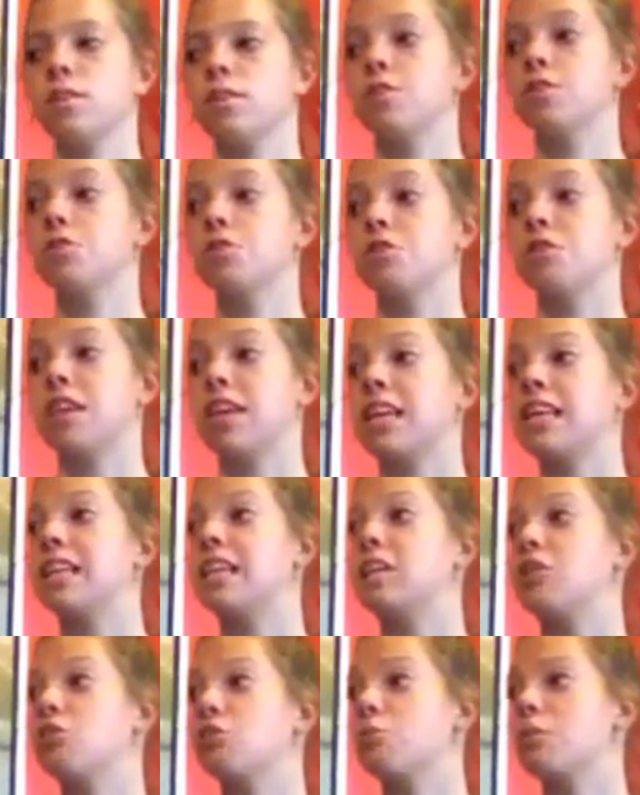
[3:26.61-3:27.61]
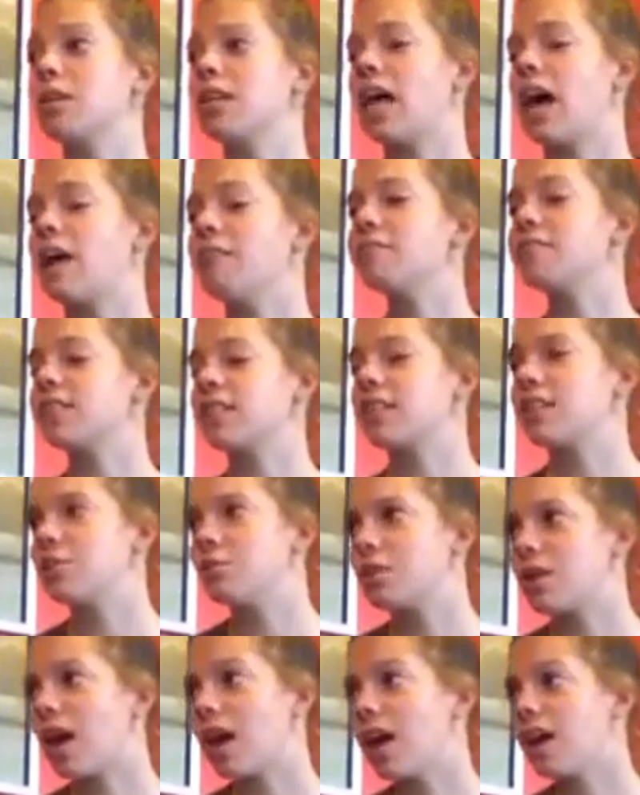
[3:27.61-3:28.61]
So they can lead normal lives like you
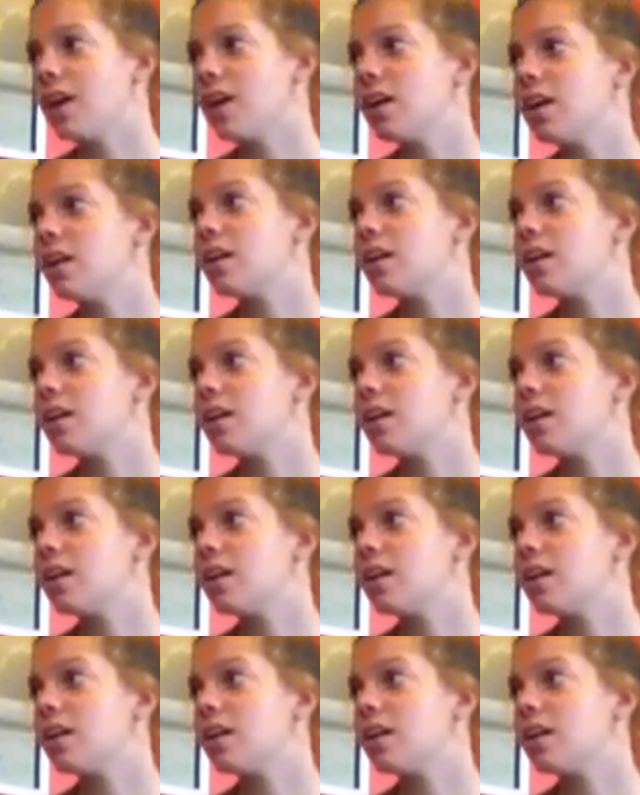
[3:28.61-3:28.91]
and I?